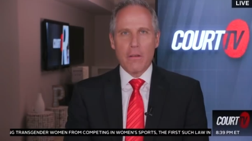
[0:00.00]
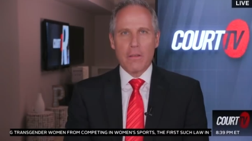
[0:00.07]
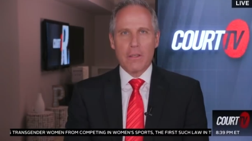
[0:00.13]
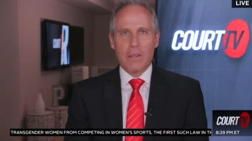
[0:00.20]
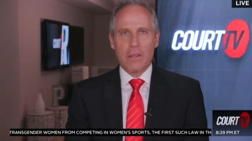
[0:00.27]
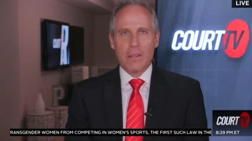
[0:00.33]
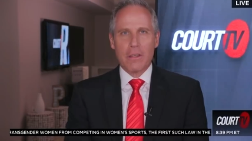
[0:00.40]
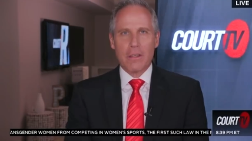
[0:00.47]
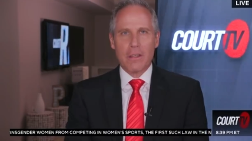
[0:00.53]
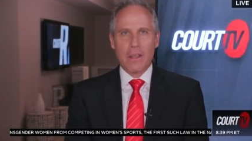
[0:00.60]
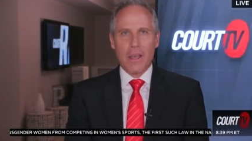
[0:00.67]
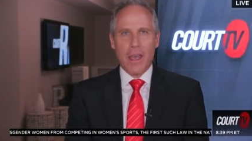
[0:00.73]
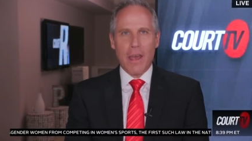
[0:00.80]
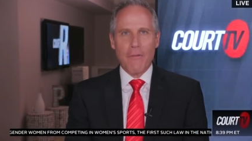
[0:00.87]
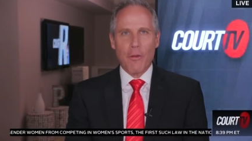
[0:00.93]
Folks,
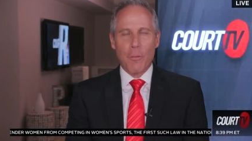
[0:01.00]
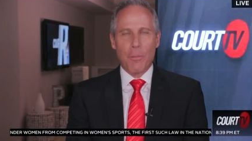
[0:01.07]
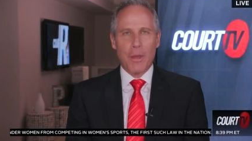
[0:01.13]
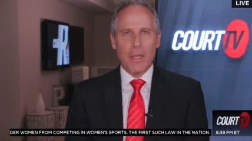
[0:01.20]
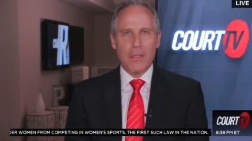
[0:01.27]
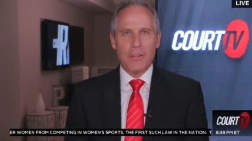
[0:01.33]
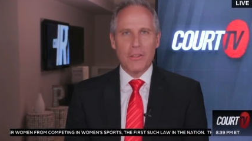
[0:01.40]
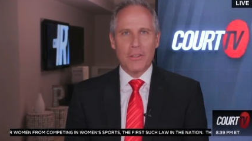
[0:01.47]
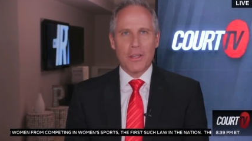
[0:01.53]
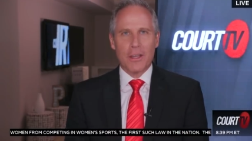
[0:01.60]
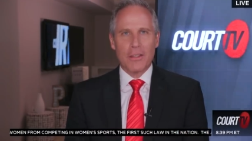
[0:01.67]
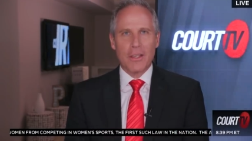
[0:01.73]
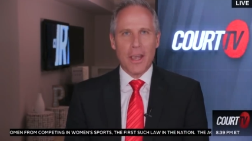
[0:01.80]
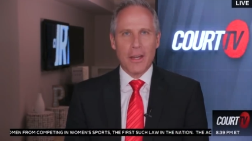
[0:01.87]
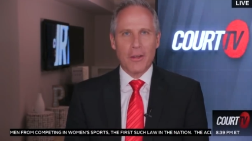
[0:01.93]
have you binged on
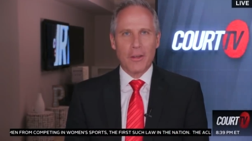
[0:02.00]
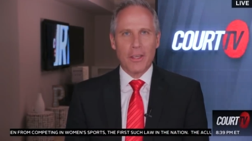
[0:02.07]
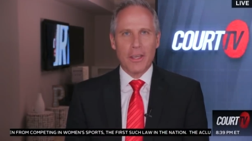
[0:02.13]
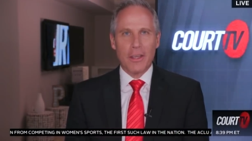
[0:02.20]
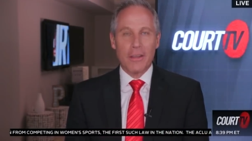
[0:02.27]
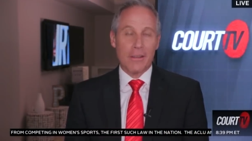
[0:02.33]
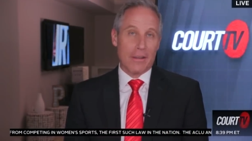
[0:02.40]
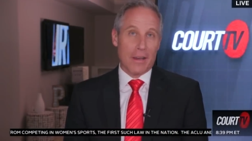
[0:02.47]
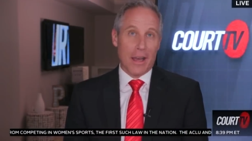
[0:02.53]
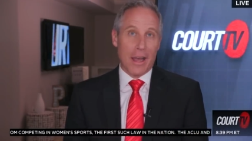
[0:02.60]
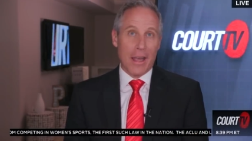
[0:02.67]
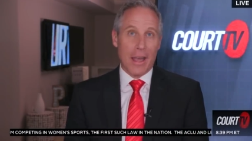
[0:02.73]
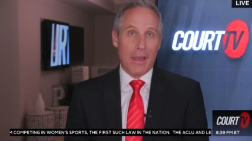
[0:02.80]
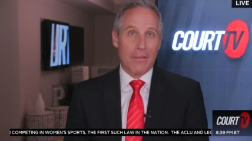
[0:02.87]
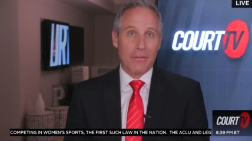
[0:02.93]
Tiger King? I
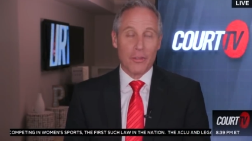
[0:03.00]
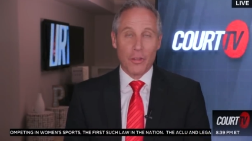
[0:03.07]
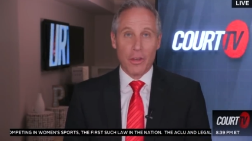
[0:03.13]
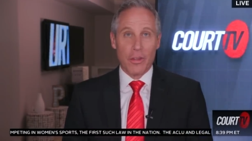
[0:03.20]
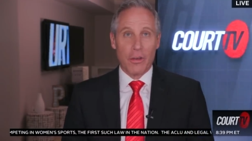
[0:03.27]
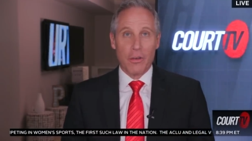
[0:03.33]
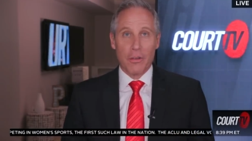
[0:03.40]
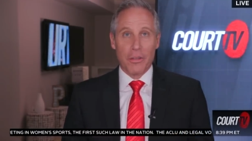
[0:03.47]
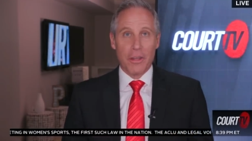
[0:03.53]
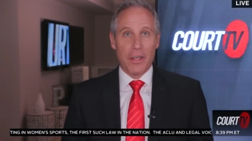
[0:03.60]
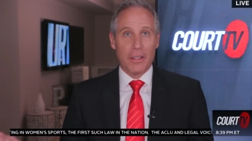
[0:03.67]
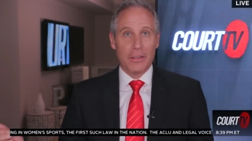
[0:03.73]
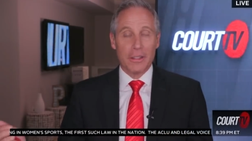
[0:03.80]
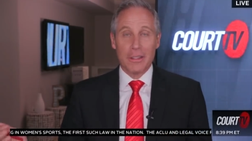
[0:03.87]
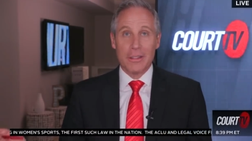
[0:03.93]
have. Saw the whole
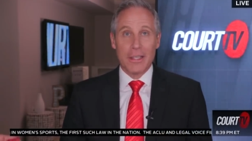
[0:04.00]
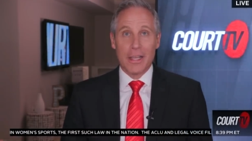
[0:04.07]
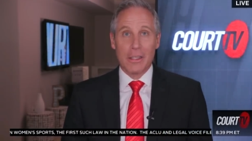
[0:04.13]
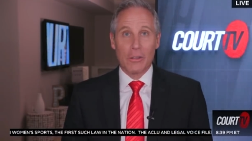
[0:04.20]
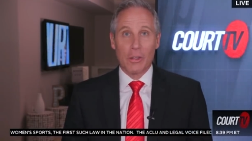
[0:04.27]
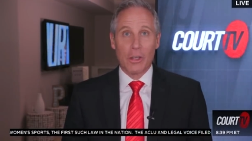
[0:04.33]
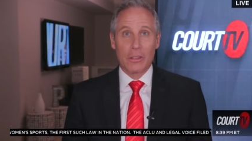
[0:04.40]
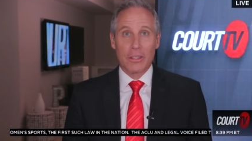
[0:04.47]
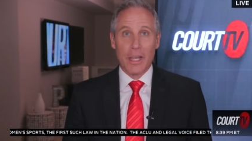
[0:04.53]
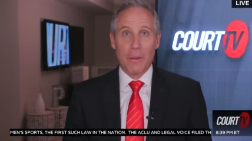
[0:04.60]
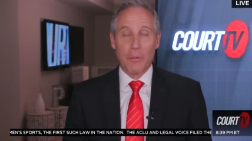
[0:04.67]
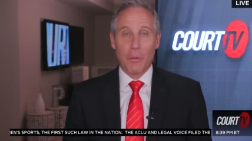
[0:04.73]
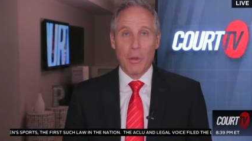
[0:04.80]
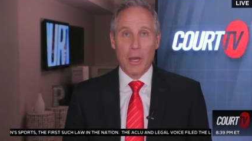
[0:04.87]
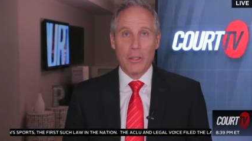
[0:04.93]
thing. Didn't take a long time
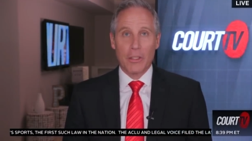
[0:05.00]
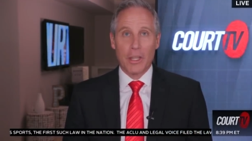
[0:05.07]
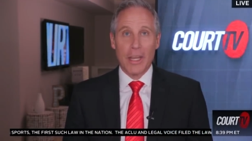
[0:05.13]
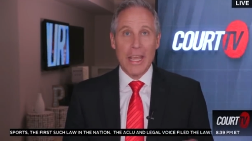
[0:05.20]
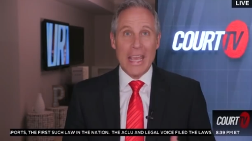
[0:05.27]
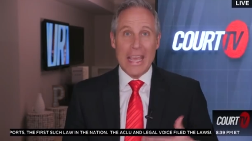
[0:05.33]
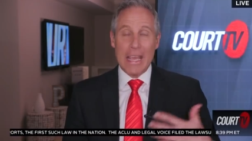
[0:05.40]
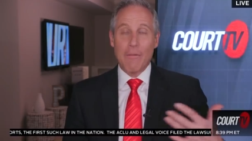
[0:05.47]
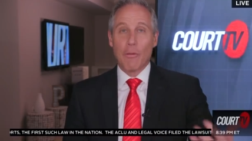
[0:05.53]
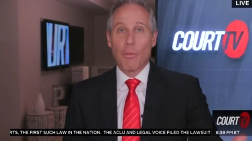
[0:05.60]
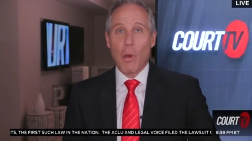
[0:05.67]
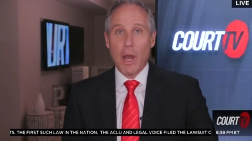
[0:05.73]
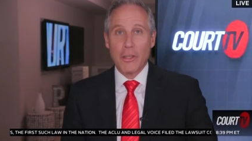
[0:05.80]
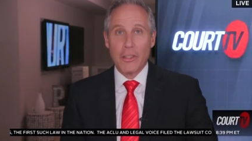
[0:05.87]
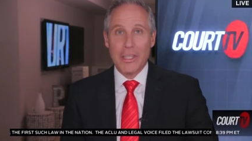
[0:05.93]
to watch it. Even
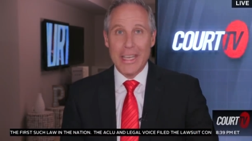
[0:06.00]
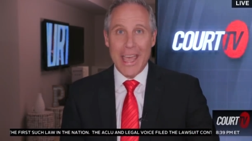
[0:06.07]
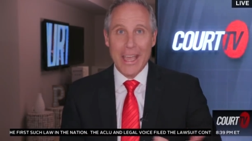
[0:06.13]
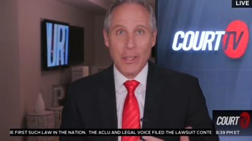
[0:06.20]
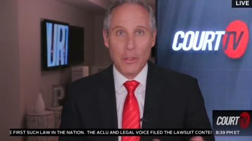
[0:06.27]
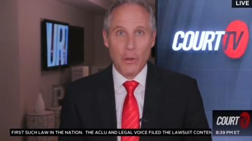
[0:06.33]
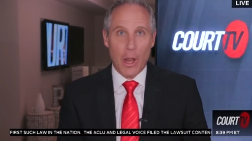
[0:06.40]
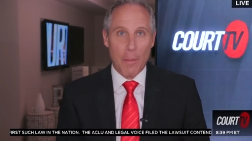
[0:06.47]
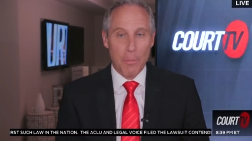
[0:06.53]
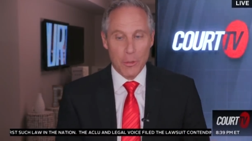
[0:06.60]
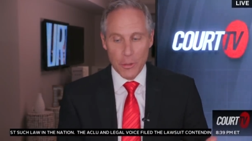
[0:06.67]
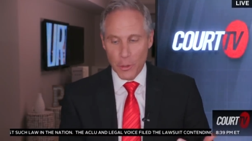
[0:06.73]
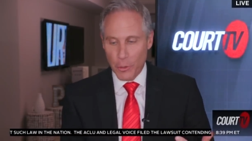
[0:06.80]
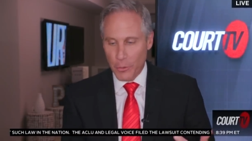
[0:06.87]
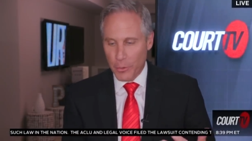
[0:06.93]
watched the extra
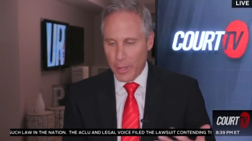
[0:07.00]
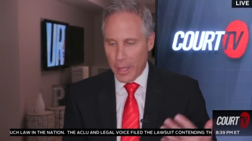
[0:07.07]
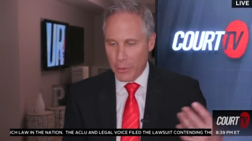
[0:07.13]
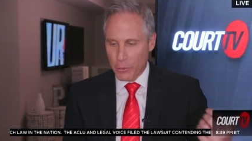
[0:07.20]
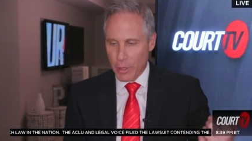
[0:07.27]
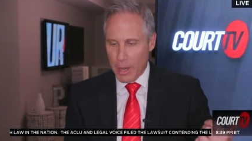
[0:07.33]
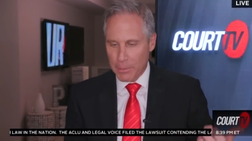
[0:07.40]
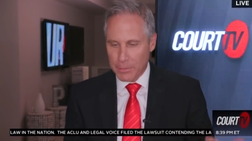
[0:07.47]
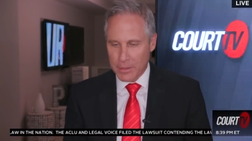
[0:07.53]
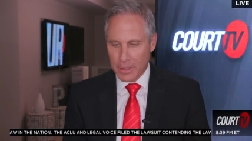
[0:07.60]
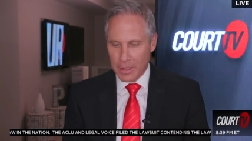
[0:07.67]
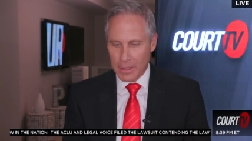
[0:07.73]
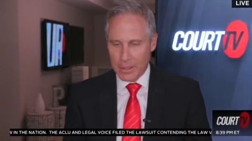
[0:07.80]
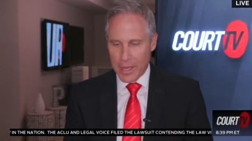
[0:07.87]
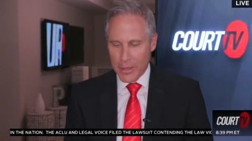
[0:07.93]
episode that dropped
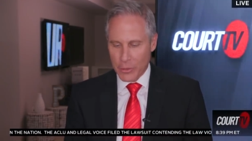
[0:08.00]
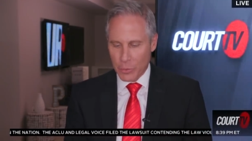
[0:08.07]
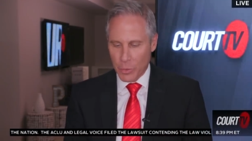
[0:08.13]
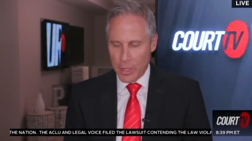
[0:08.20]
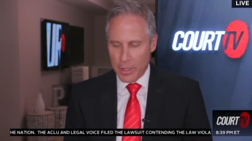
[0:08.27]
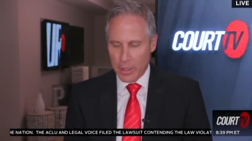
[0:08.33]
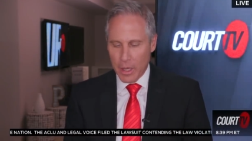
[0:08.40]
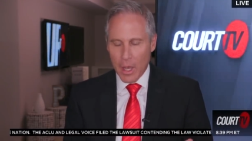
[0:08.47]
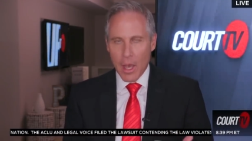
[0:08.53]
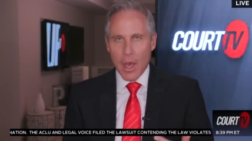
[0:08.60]
uh, last week.